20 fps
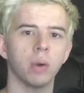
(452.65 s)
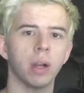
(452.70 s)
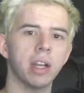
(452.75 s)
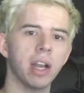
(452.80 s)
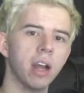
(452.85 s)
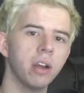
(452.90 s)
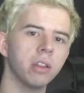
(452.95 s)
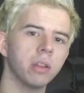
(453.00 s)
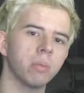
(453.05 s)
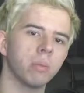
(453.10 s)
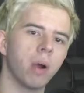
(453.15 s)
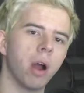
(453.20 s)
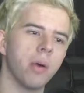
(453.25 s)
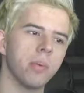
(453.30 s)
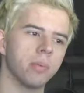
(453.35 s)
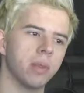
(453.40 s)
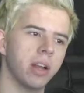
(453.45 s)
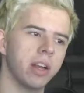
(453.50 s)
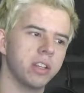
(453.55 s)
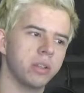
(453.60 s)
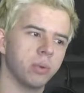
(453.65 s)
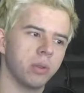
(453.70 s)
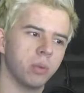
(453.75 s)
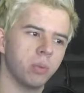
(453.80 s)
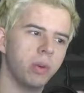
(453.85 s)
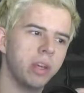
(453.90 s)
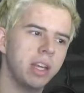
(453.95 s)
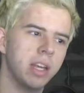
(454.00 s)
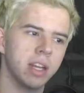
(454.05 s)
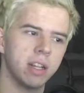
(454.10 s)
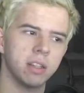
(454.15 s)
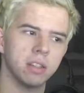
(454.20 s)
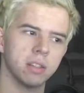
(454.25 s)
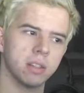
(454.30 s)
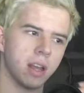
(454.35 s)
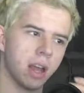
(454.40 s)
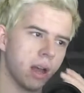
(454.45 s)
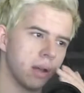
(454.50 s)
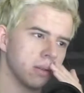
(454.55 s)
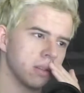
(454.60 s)
Right now, the problem lies with
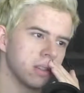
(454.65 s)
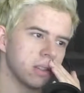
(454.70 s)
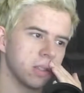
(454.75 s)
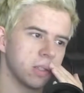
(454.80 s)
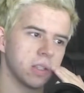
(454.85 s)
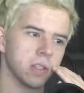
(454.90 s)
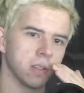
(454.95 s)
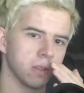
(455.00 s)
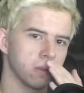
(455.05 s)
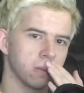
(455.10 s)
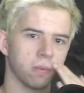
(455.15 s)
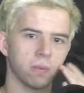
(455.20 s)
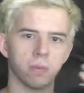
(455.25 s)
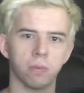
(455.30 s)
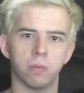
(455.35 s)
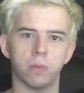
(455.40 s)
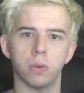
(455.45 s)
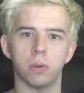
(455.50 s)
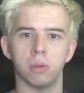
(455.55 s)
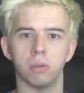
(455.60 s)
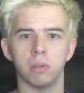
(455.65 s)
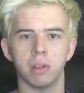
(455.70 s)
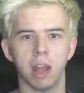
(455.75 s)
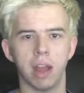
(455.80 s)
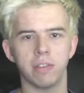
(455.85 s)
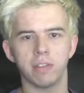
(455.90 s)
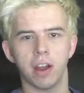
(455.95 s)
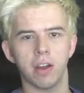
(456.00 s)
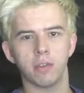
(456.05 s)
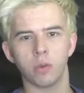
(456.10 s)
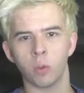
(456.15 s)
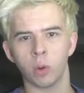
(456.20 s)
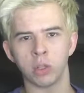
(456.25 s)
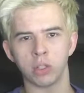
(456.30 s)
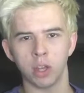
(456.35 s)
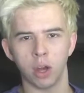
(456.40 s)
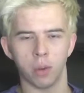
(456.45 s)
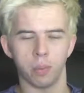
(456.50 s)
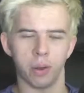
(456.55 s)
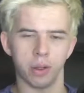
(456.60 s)
weekends. The house is just full.
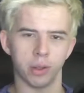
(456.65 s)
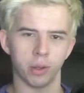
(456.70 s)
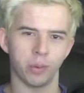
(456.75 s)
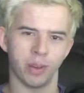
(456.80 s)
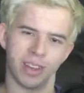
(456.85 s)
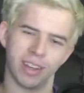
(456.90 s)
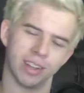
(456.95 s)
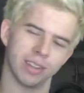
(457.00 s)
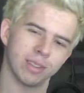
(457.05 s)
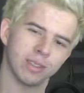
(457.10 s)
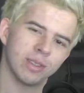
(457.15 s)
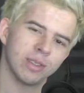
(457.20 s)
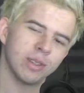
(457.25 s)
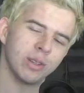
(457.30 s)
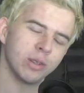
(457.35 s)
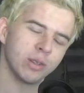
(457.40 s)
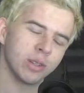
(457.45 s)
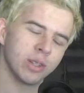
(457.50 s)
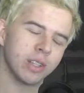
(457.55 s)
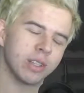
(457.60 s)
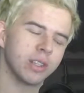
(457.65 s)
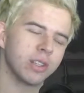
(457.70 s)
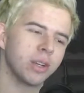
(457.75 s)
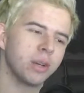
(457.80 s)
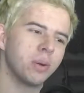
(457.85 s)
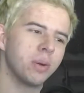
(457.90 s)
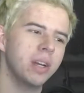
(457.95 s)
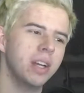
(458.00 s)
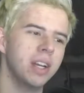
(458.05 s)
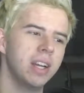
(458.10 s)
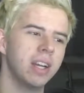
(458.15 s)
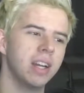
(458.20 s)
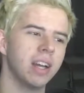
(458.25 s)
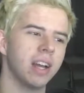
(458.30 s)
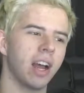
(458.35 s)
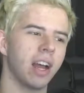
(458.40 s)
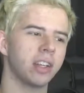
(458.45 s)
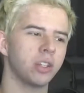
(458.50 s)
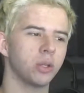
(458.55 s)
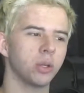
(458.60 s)
Everyone's home on the weekends, usually. So
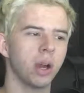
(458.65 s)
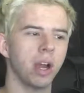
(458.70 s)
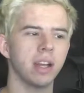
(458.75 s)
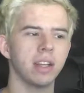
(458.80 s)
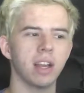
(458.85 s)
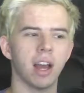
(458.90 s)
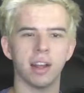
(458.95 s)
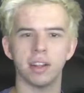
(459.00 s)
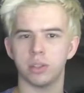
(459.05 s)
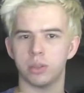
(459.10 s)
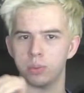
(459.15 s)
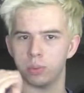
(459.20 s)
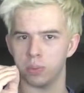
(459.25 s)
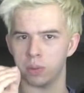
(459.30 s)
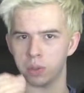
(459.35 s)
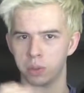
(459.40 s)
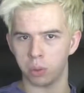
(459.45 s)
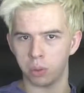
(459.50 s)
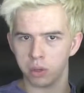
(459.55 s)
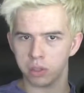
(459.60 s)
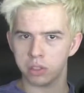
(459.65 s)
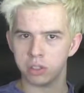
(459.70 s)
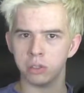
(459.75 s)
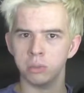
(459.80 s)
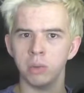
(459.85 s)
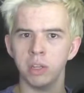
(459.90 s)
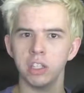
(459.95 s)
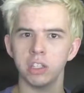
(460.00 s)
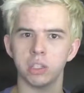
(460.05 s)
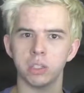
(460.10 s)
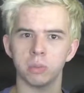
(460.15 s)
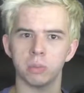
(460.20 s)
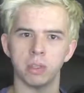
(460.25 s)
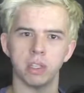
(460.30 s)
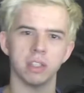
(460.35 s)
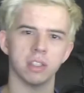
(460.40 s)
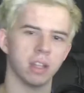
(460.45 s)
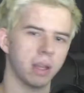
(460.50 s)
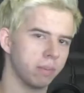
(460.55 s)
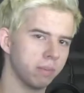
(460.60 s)
I try not to record so much
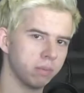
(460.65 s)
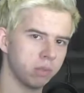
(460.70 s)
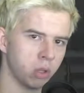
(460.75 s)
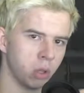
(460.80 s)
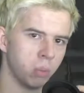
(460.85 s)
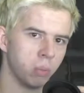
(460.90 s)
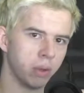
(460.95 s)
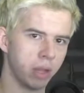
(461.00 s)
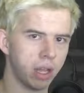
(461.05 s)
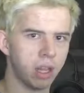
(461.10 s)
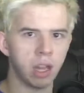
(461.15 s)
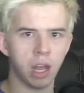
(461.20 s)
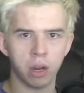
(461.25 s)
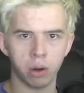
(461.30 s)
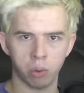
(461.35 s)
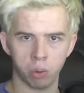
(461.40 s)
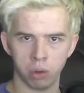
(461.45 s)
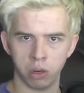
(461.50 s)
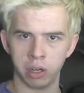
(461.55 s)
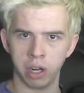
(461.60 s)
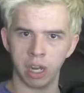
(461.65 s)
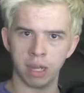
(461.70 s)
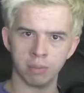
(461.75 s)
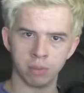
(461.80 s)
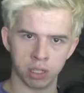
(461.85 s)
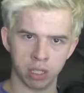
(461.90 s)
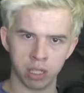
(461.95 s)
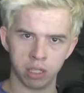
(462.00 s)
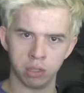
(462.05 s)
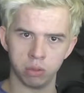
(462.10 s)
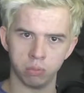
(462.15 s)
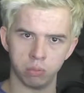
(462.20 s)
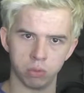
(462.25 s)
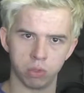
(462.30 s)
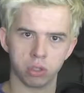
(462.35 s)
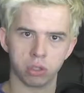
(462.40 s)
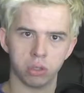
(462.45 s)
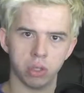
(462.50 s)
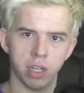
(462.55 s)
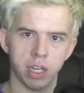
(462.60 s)
because I do play a lot of horror games and I do
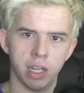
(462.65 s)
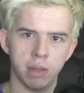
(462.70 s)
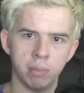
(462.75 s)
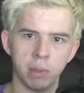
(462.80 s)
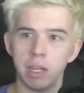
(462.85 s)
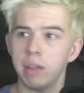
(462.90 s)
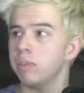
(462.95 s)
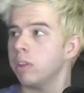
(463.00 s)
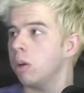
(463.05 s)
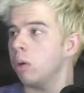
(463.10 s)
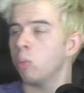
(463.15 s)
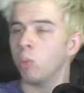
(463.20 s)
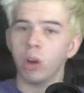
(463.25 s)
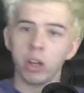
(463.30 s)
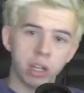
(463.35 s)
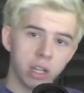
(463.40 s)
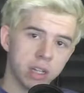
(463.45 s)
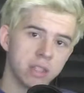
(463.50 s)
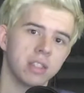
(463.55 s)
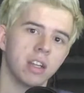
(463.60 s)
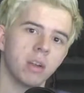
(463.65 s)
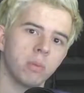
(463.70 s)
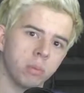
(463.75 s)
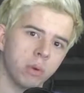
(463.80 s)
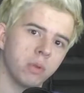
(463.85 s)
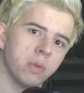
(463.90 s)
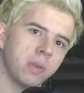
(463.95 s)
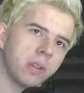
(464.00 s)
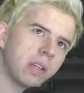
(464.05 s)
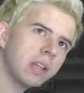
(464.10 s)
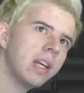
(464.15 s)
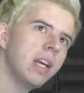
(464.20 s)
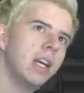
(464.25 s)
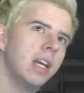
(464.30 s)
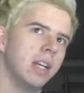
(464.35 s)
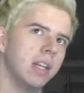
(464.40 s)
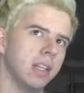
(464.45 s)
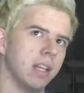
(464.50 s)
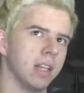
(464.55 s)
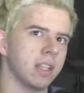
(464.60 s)
scream. And even though I'm working on soundproofing,
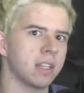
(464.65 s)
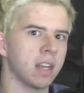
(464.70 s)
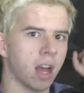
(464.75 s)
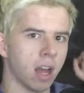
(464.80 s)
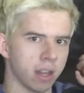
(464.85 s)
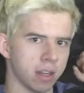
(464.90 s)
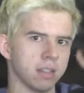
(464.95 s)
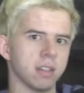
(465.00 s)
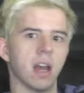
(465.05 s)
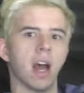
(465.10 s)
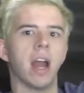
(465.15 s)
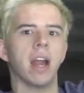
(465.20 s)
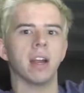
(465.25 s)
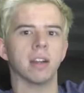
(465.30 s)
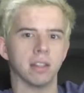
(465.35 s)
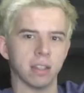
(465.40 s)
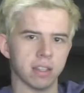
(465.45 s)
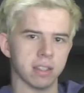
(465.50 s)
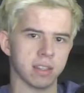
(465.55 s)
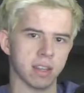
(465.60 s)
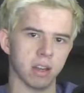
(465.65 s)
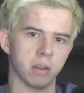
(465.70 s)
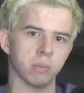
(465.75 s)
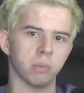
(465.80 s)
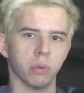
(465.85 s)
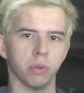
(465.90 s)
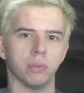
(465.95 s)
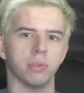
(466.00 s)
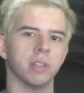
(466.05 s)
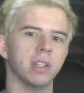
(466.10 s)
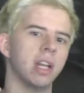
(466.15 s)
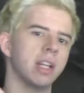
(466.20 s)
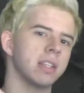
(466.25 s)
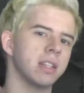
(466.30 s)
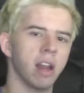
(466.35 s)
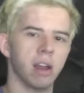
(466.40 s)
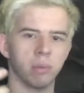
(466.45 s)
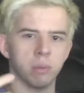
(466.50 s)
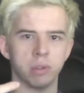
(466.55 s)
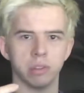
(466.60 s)
it's not entirely soundproofed. And
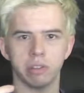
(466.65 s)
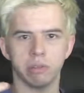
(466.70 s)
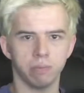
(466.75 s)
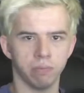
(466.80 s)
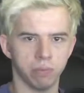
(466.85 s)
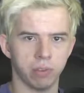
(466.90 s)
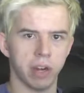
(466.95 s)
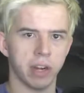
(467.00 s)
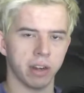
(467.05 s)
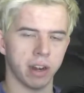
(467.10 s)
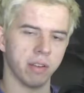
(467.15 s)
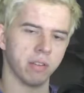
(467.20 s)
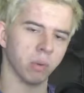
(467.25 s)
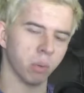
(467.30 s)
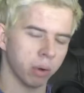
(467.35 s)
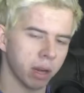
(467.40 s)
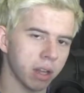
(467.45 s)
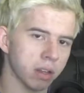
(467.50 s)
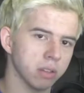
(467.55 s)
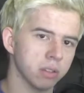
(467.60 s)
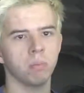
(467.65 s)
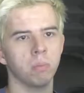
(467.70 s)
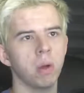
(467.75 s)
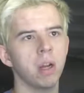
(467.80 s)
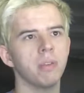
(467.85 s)
that's not really fair to everyone else.